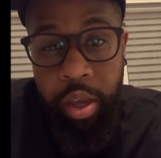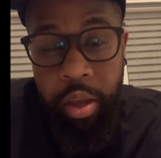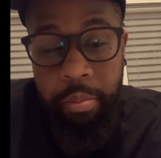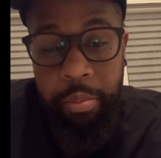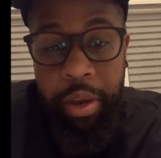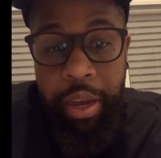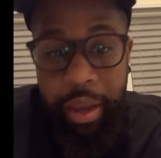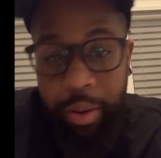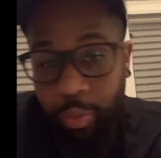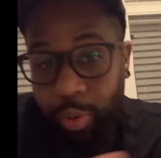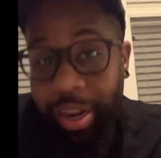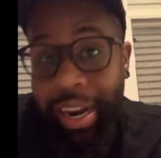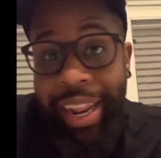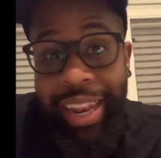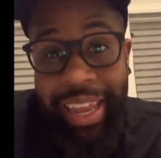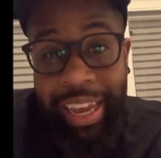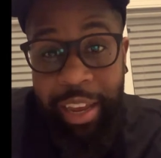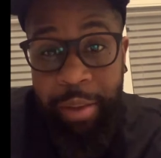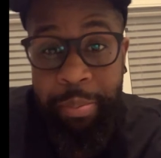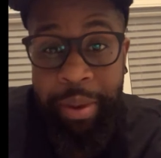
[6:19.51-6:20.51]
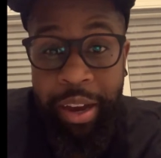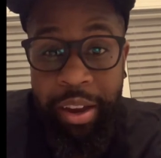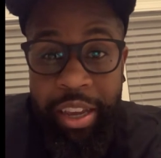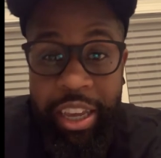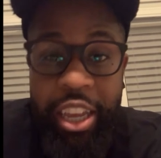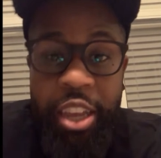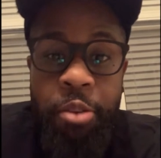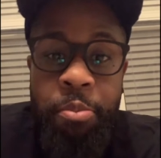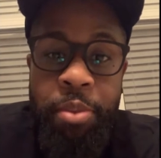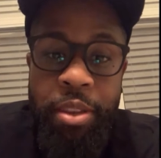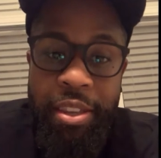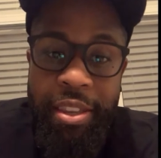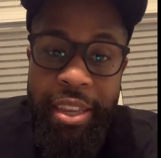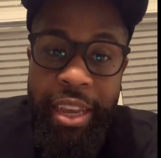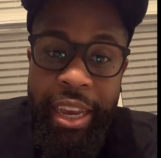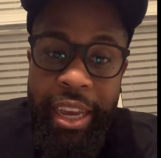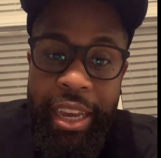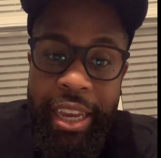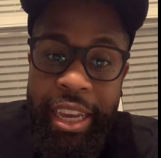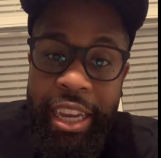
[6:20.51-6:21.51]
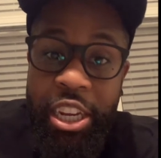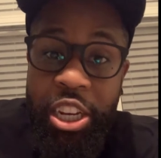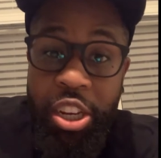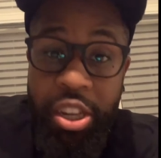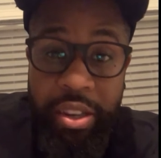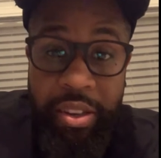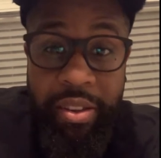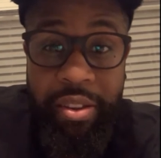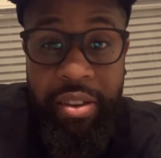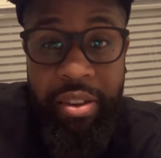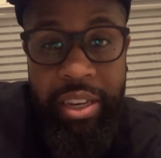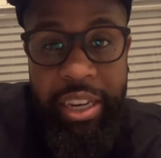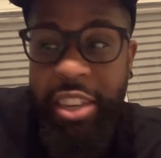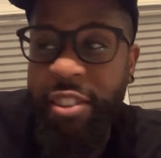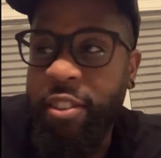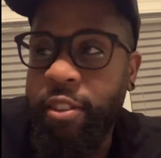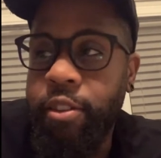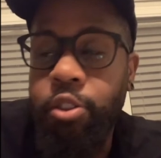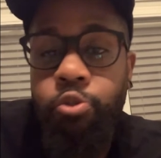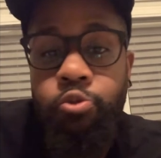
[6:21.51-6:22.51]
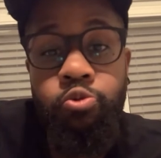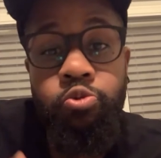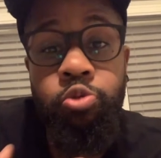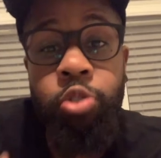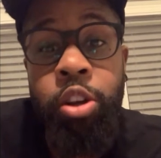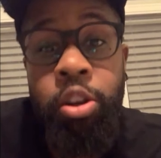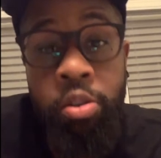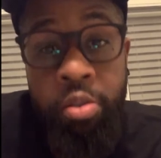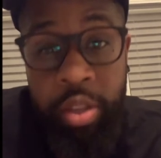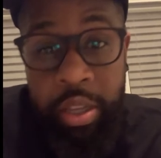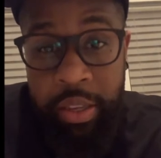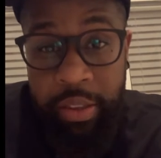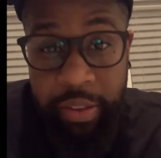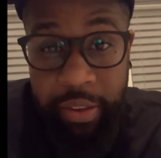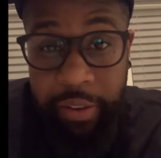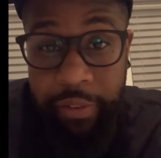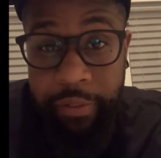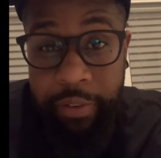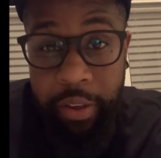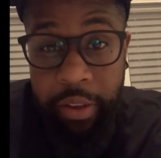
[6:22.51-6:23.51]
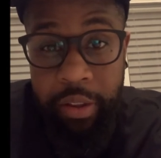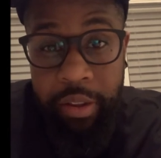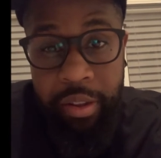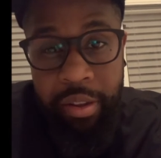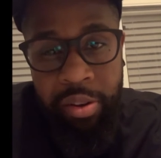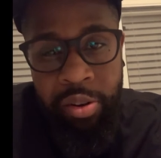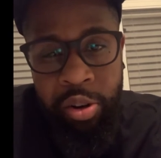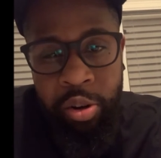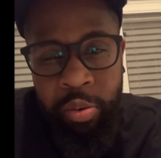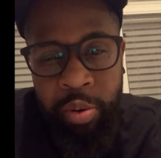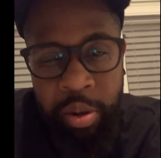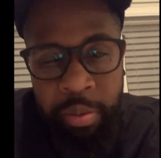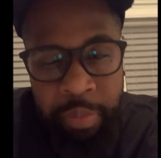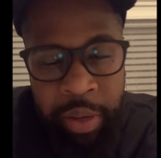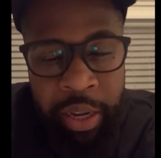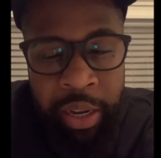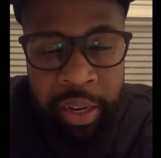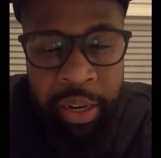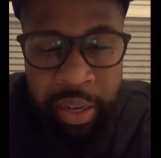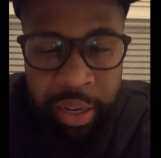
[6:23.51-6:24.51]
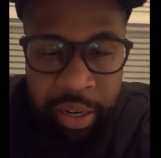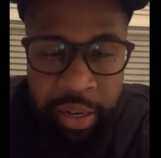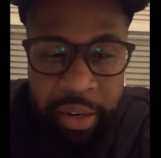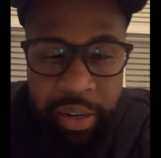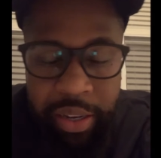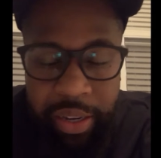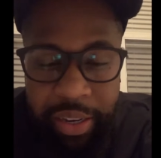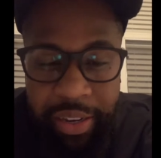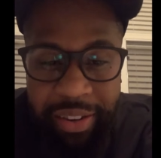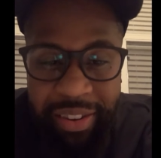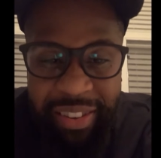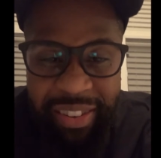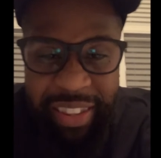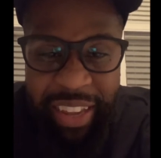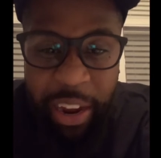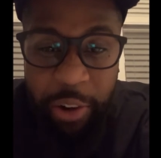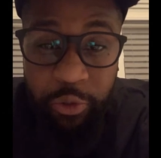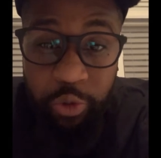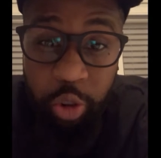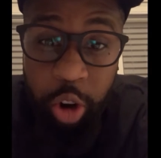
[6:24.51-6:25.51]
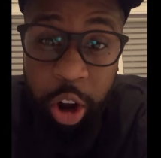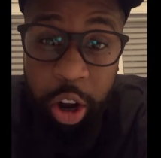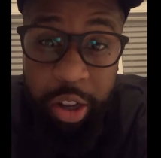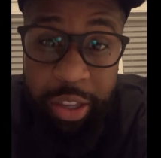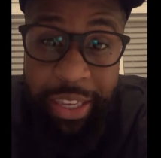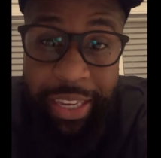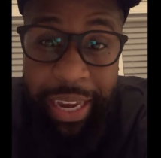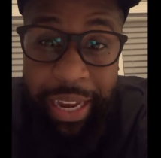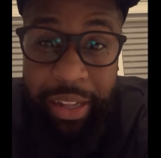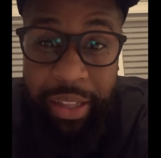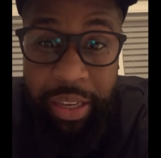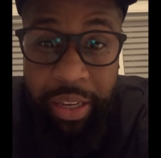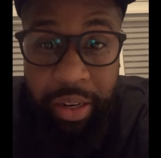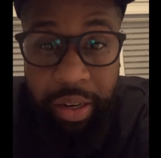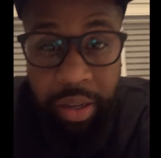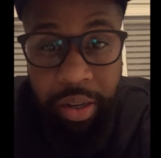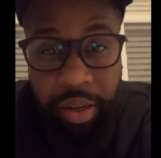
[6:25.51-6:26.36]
But what I like about him is, like, it's the realness of it. You know what I mean? And it's just that raw talent.